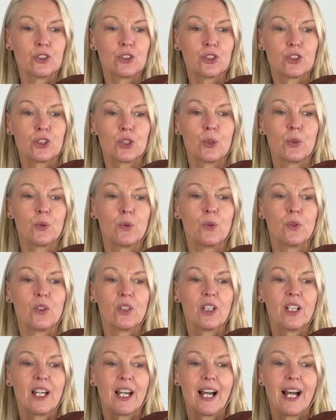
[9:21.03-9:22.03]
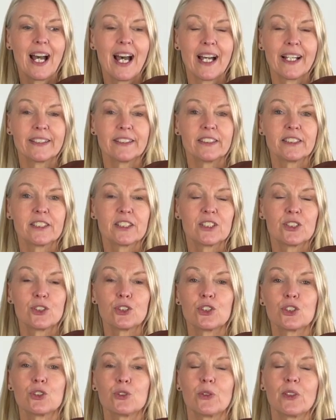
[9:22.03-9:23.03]
two, and
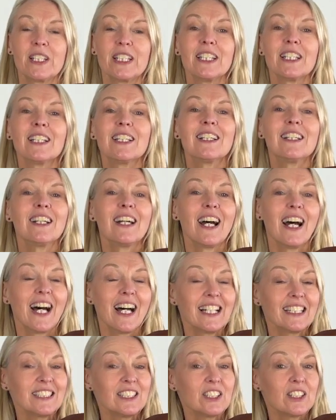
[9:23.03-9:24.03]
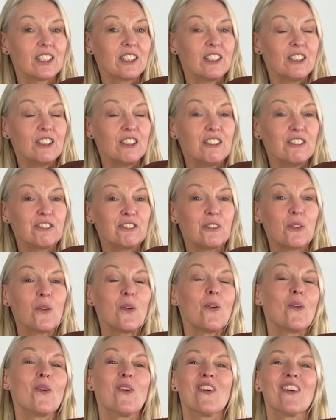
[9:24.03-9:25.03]
three, and
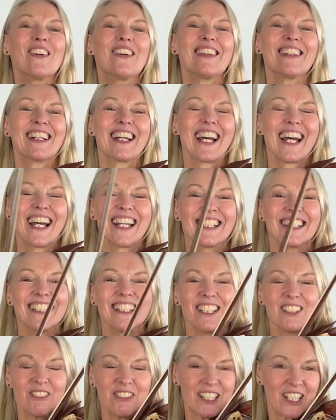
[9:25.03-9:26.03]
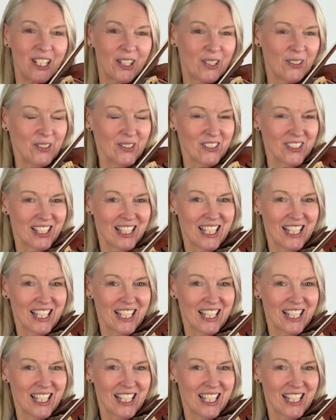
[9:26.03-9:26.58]
four. And here we go.